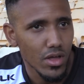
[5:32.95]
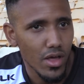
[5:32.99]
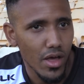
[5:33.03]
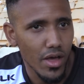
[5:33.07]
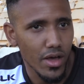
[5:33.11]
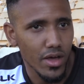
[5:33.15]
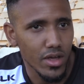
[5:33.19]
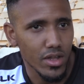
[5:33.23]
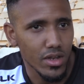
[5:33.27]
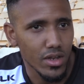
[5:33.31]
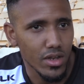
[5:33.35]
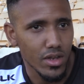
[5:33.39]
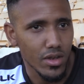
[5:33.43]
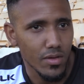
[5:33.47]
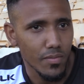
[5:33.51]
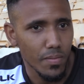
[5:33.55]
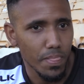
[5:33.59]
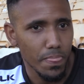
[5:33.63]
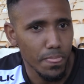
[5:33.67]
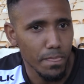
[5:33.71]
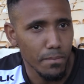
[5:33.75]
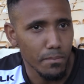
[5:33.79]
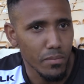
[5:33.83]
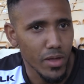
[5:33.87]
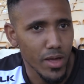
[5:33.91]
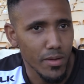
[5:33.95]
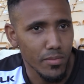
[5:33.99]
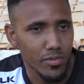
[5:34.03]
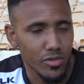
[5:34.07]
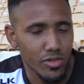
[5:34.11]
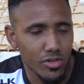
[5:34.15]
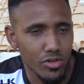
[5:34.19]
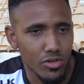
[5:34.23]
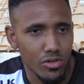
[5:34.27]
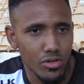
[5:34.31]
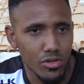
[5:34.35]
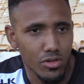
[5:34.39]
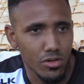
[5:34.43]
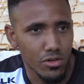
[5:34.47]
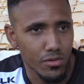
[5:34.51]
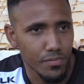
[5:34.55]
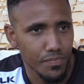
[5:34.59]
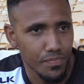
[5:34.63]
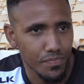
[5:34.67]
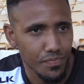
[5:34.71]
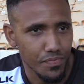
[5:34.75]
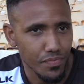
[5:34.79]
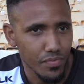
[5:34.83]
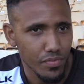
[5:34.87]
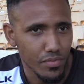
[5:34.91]
and be able to
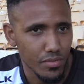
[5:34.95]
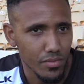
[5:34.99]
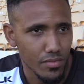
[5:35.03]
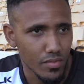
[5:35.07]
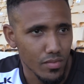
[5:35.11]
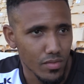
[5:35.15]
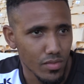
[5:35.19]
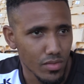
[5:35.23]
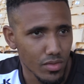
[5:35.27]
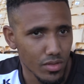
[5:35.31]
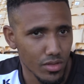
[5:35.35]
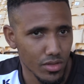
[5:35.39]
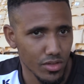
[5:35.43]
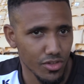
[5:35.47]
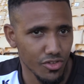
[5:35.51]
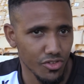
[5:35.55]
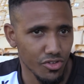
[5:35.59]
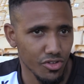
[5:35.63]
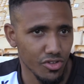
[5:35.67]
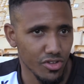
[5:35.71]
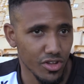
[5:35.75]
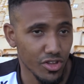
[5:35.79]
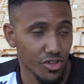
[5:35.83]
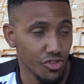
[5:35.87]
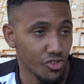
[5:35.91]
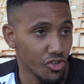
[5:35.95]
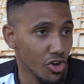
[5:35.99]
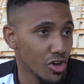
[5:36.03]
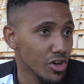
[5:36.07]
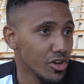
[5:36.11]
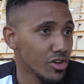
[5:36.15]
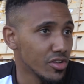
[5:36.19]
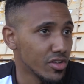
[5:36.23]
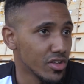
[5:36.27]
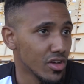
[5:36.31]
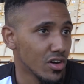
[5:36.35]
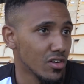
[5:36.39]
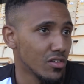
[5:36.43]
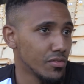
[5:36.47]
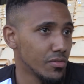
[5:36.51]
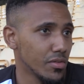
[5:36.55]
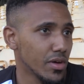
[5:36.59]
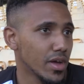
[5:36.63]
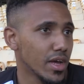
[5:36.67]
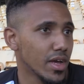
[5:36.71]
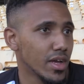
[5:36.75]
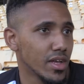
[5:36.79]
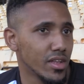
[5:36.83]
just enjoy yourself.